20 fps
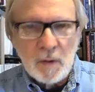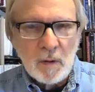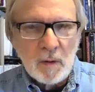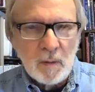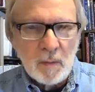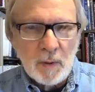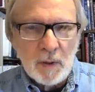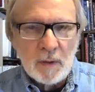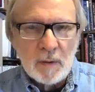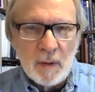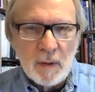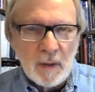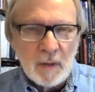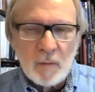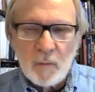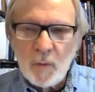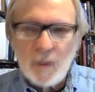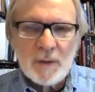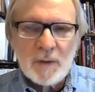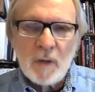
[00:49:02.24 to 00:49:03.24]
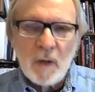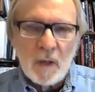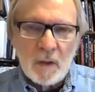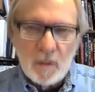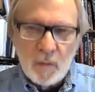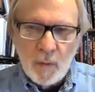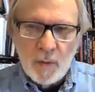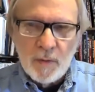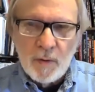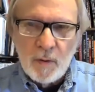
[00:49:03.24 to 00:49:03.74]
about, and we
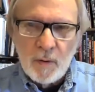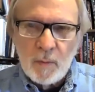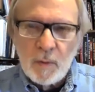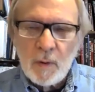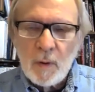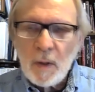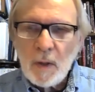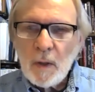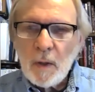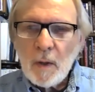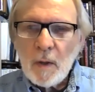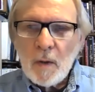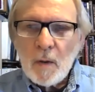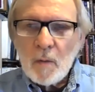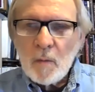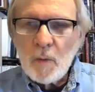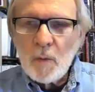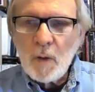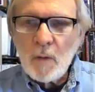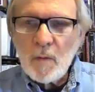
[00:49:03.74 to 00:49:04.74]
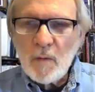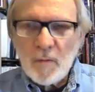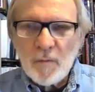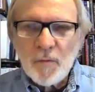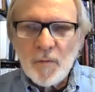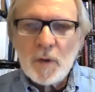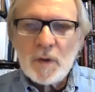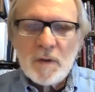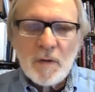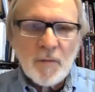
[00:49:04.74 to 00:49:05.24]
talked with him. And
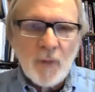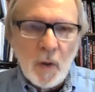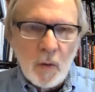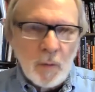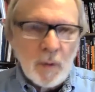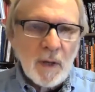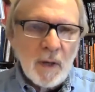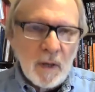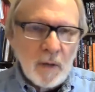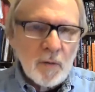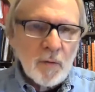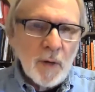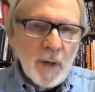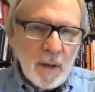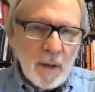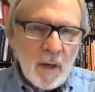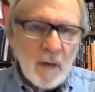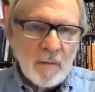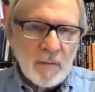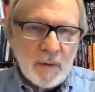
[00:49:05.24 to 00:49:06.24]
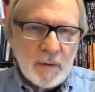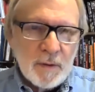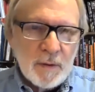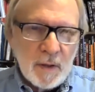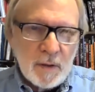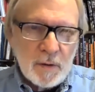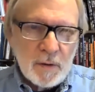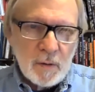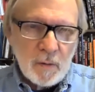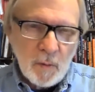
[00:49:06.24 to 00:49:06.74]
first of all, we had a great
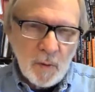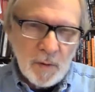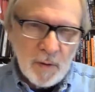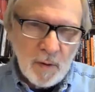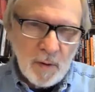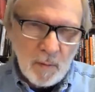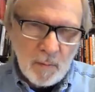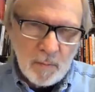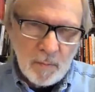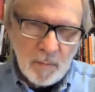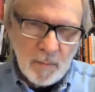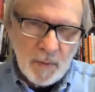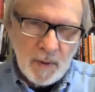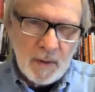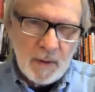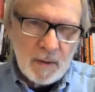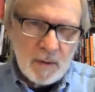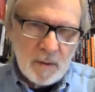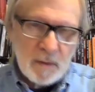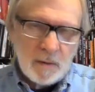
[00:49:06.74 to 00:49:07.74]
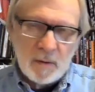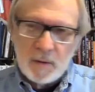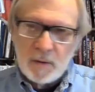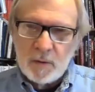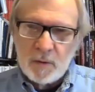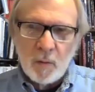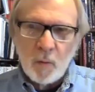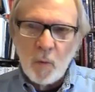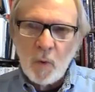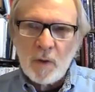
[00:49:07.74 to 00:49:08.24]
conversation with him, because
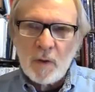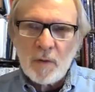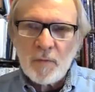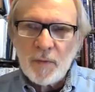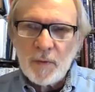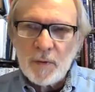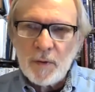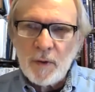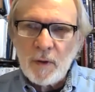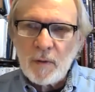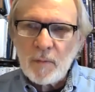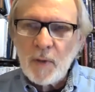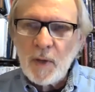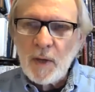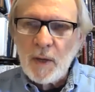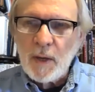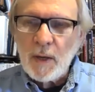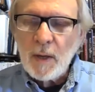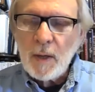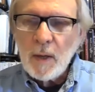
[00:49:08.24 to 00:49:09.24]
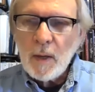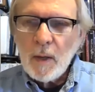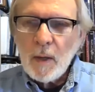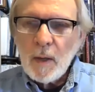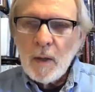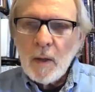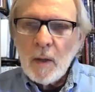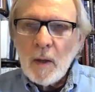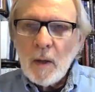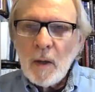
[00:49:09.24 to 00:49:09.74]
he's a wonderful young man.
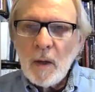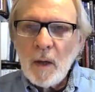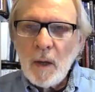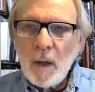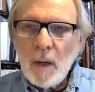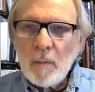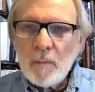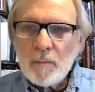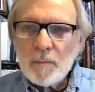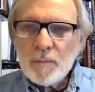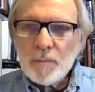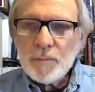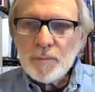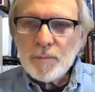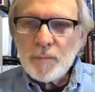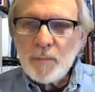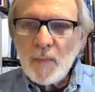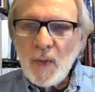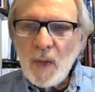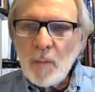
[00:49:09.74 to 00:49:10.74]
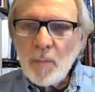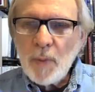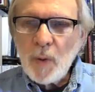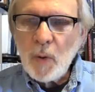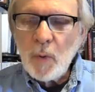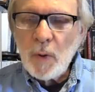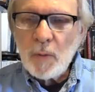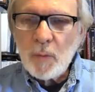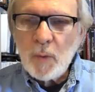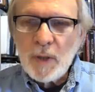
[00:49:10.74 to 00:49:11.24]
Um, but
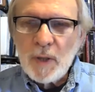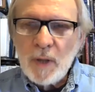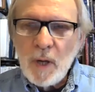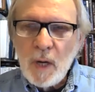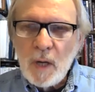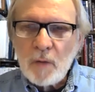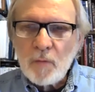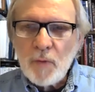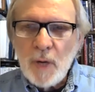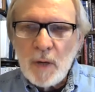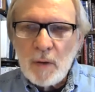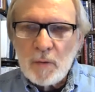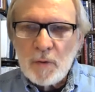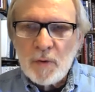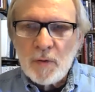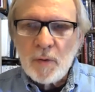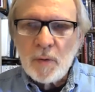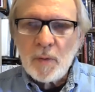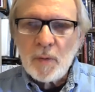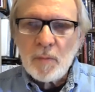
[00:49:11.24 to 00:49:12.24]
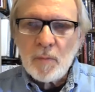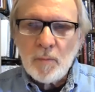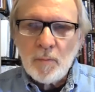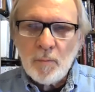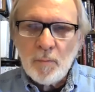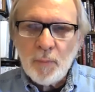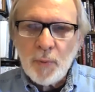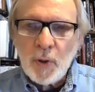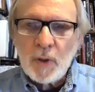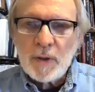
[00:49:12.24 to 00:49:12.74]
when we got around to the
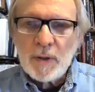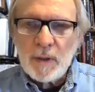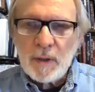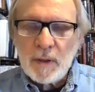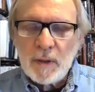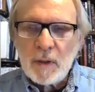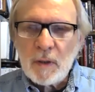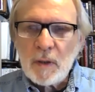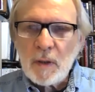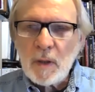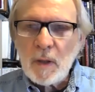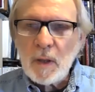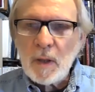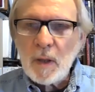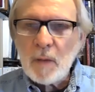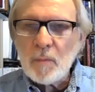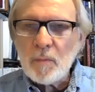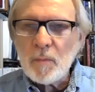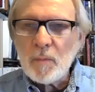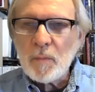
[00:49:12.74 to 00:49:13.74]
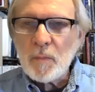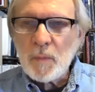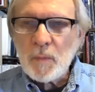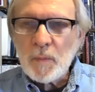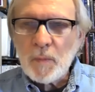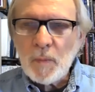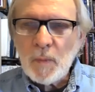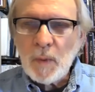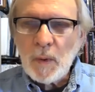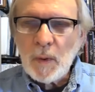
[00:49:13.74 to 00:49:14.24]
bullying, um,
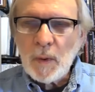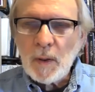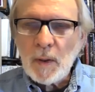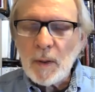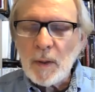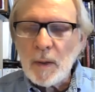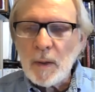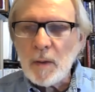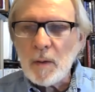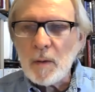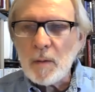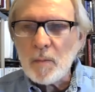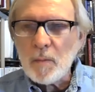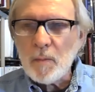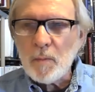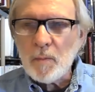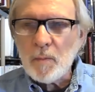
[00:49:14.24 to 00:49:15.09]
uh,